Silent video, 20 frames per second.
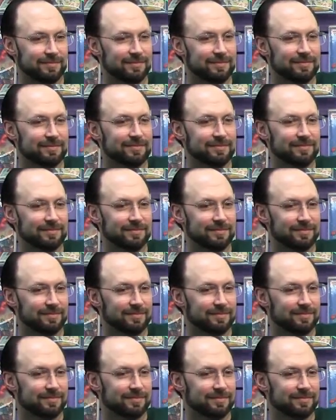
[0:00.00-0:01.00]

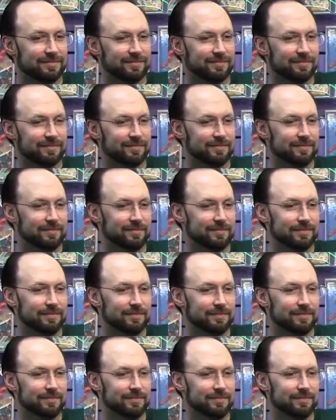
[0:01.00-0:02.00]

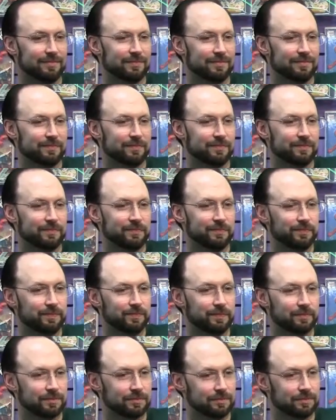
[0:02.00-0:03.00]

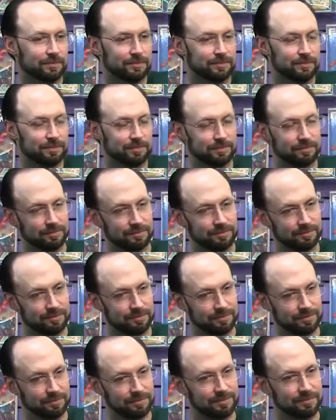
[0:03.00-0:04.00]

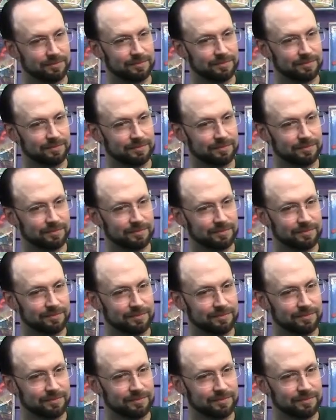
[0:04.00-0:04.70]
The person shown says nothing.